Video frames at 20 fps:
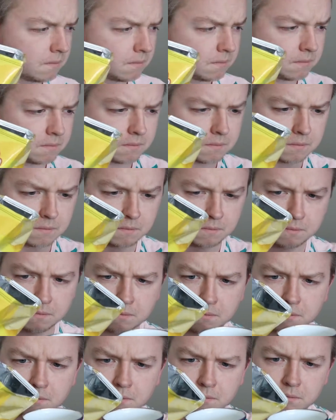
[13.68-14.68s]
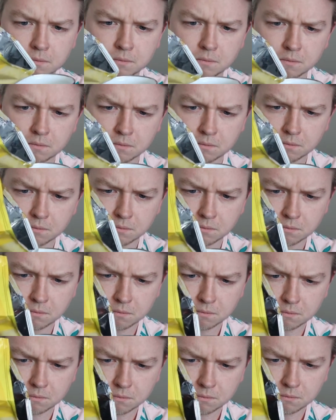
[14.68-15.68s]

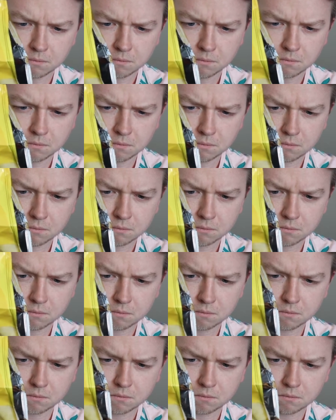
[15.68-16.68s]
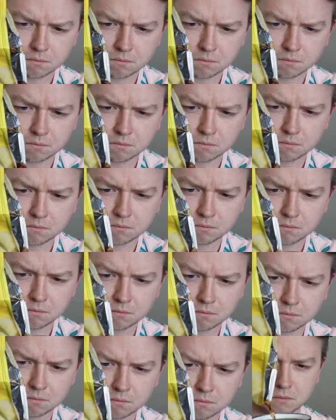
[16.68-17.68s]

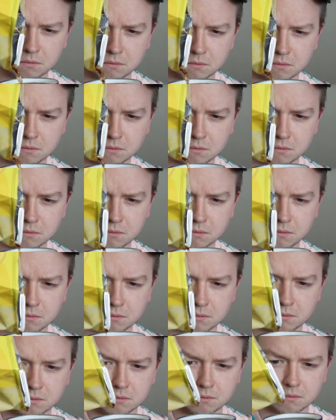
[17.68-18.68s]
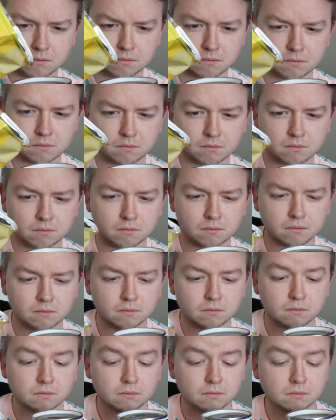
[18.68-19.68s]

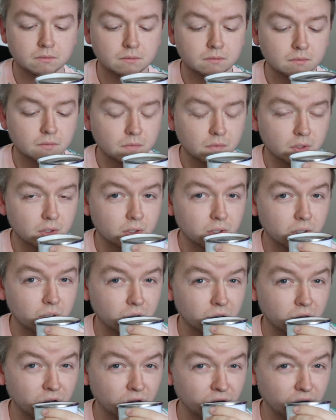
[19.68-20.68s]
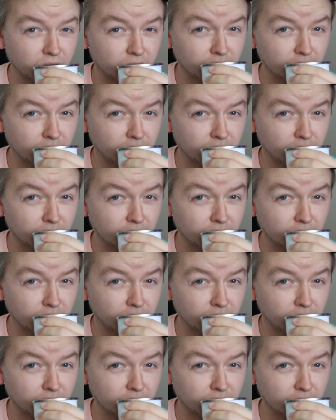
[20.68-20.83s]
(silence)